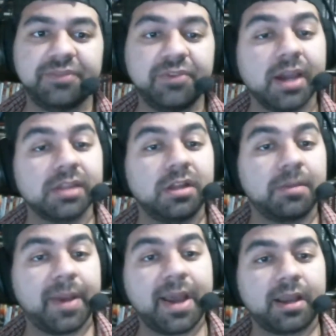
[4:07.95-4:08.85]
If you guys look
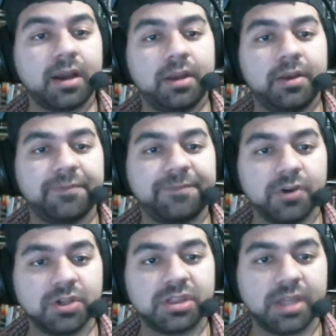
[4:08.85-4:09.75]
back on the
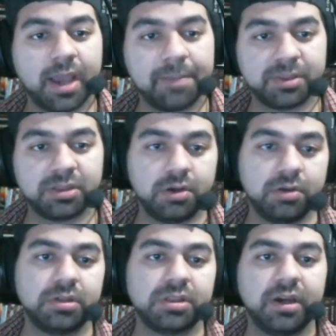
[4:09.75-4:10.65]
first
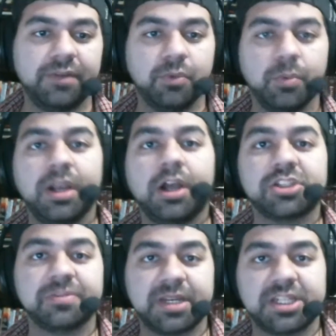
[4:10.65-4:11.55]
episodes of the
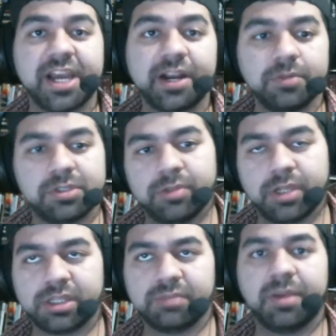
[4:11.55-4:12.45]
relaunch of my channel, which was
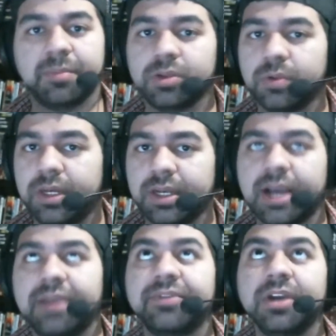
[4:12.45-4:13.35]
on September
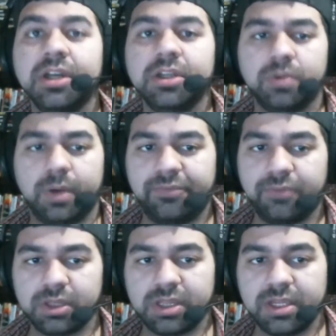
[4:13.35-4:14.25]
29th,
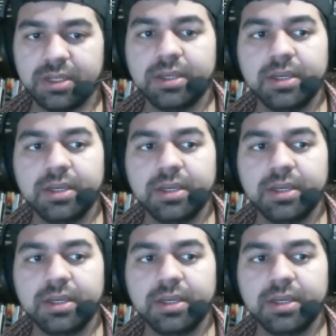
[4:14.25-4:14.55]
2014,